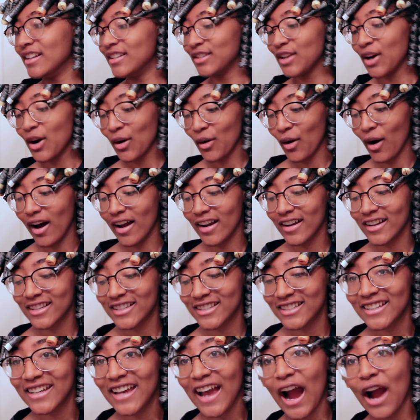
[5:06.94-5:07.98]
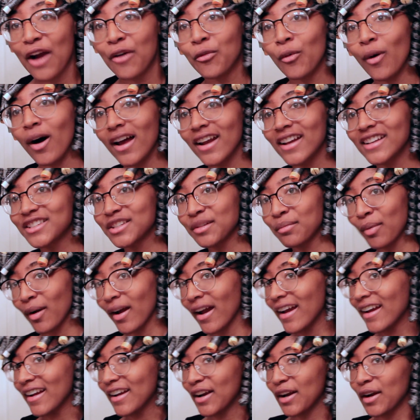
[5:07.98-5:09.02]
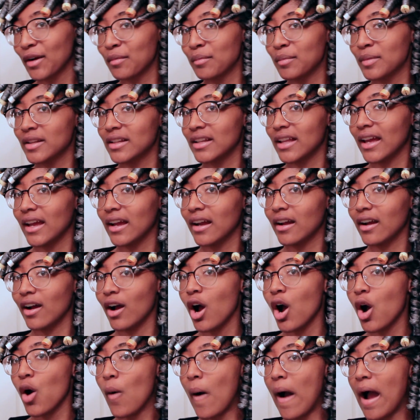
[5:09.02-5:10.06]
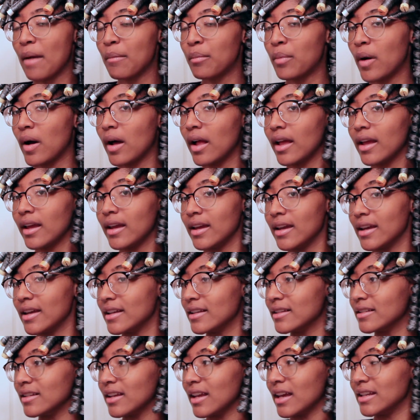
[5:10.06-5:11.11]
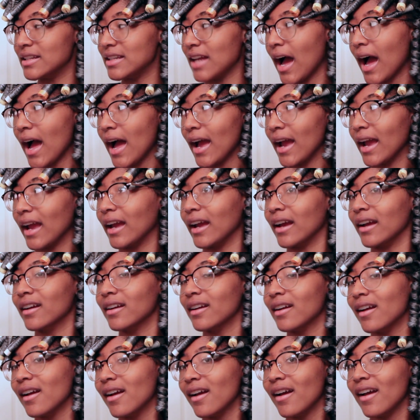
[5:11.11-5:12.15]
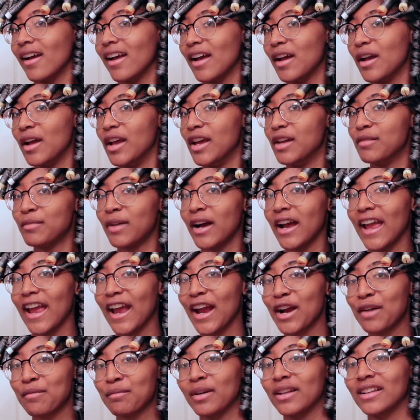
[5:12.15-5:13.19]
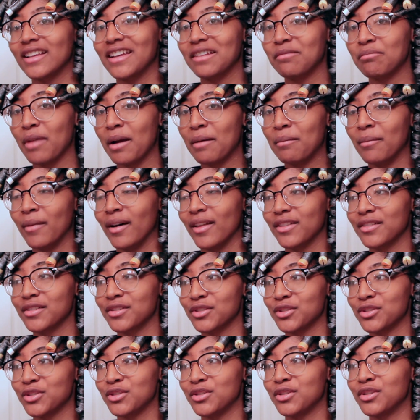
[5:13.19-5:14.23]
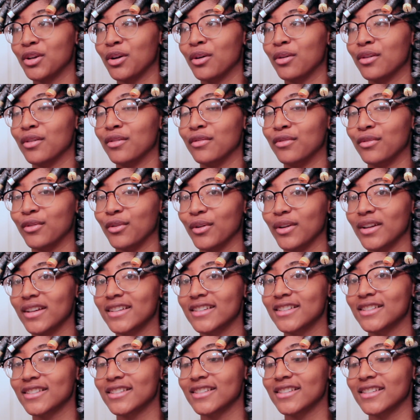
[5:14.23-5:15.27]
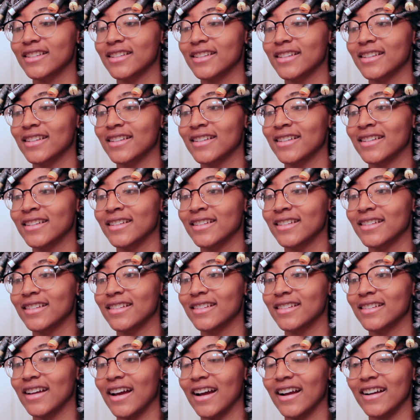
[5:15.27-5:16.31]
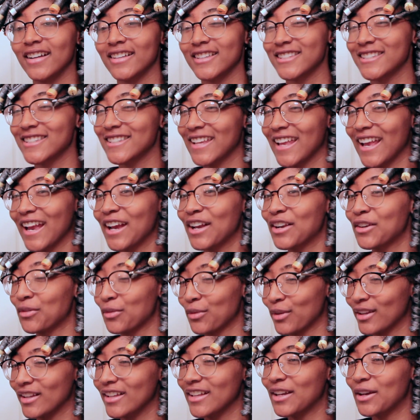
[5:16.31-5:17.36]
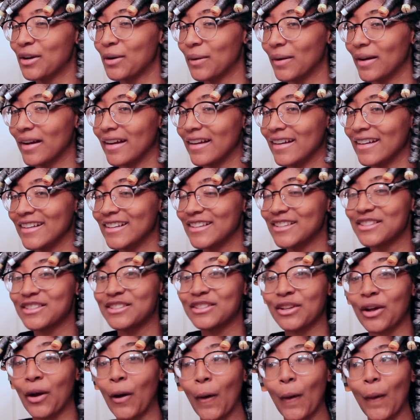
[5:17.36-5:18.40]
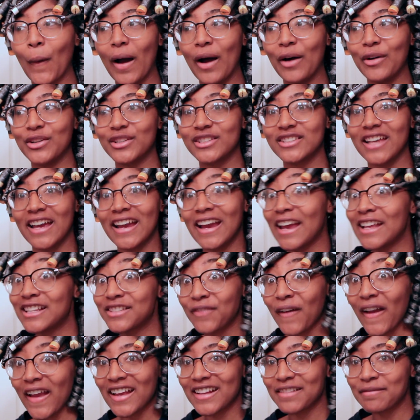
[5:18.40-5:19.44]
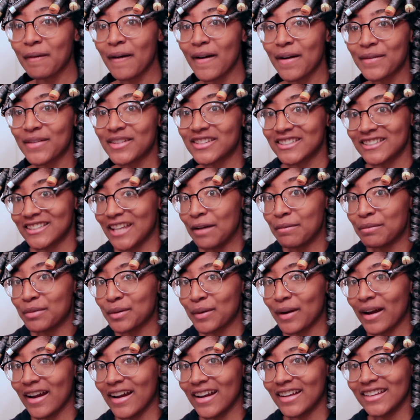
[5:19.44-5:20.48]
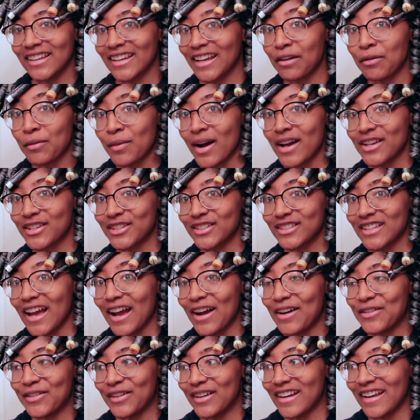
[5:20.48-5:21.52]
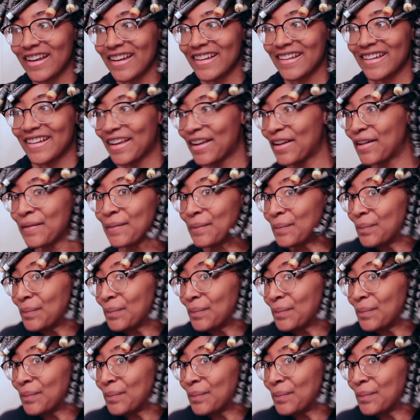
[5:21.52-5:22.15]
No, honestly, I wanted to prank her and be like, oh, I put in dye in my hair, but like my mother's tone of voice, I got scared really quick. So I was like, it's fake, mom, it's temporary. Like it washes out when I,